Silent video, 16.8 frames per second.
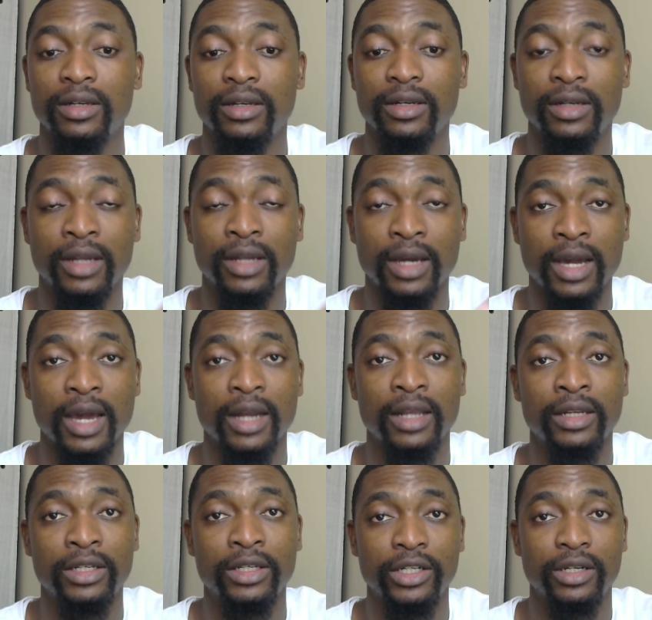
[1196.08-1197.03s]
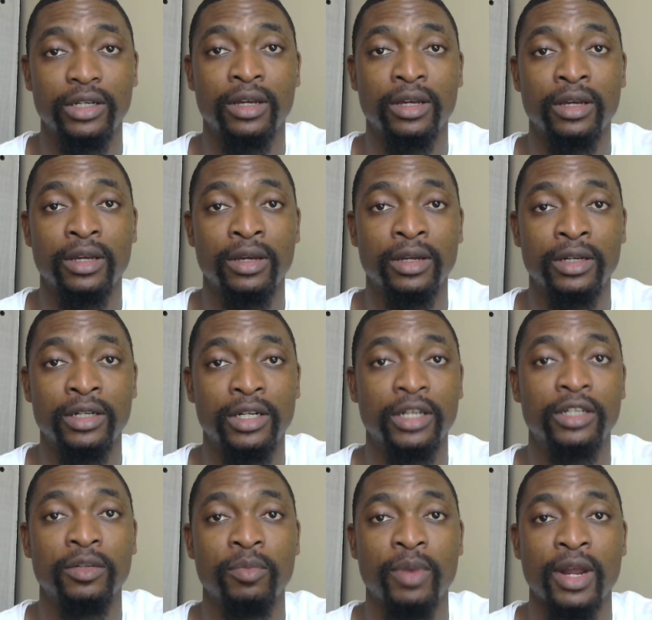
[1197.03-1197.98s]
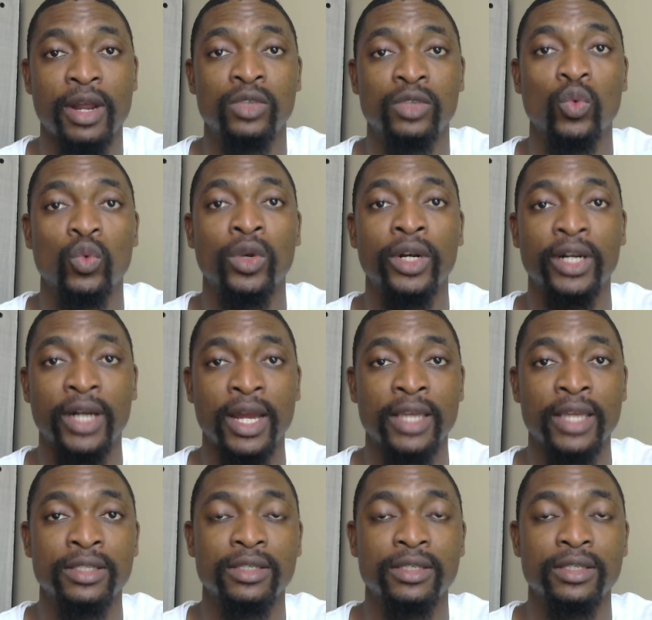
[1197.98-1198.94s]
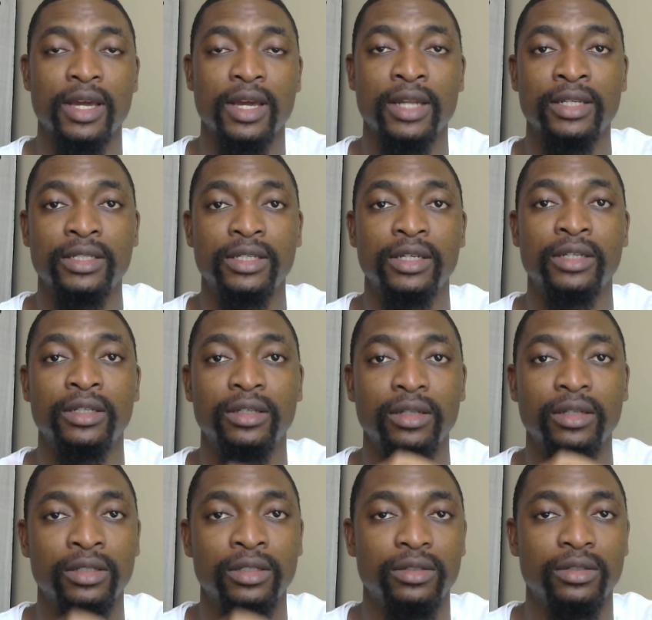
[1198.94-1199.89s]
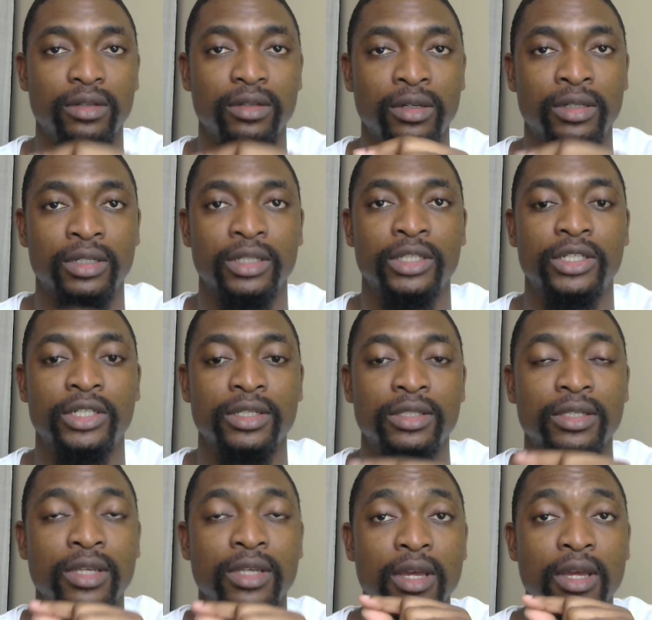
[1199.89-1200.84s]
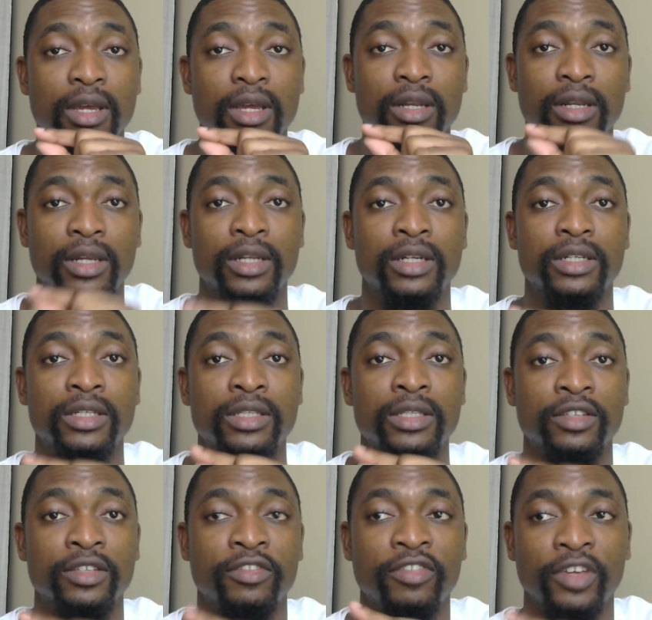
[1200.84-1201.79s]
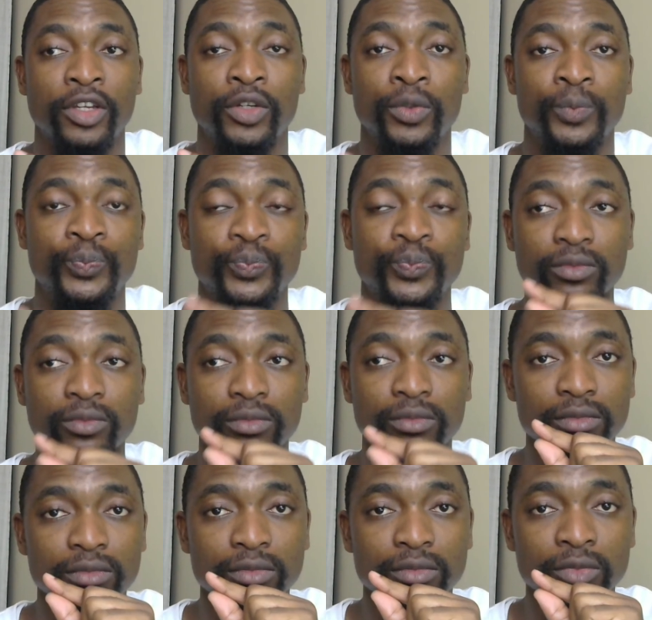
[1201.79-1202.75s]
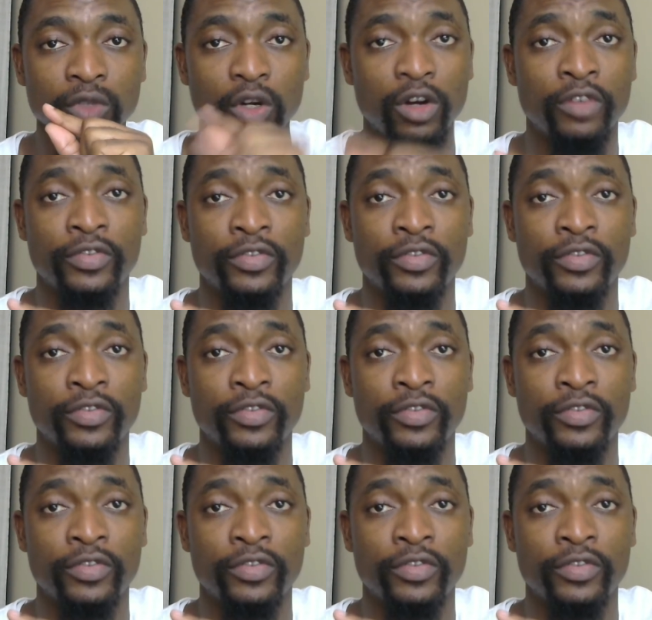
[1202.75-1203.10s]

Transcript: the current uh, trading price will rise until it, it reaches the intrinsic value of